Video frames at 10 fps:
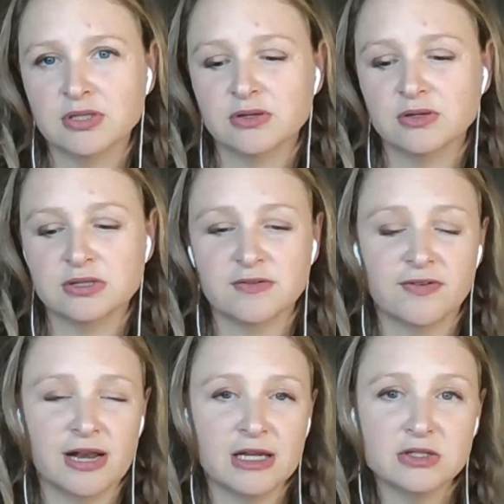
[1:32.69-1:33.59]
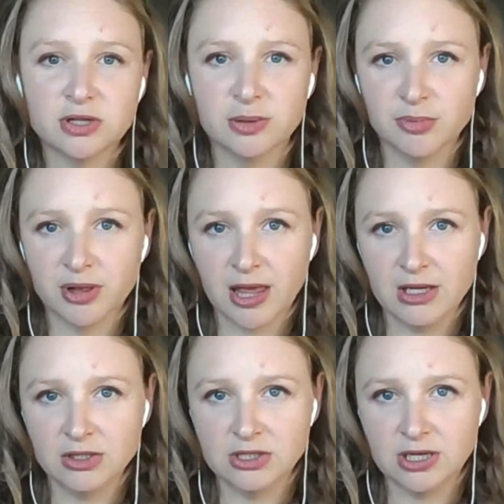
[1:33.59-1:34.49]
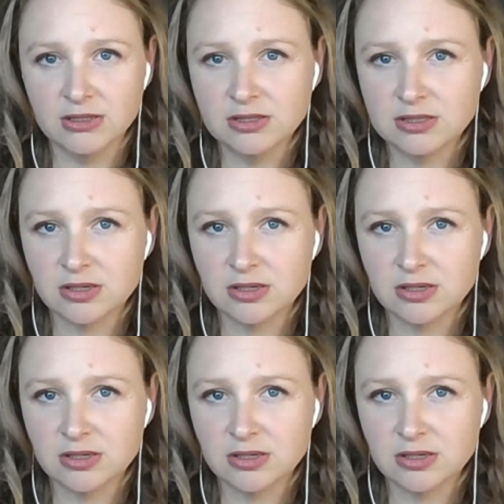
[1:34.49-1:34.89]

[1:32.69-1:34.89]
So there's the financial implications.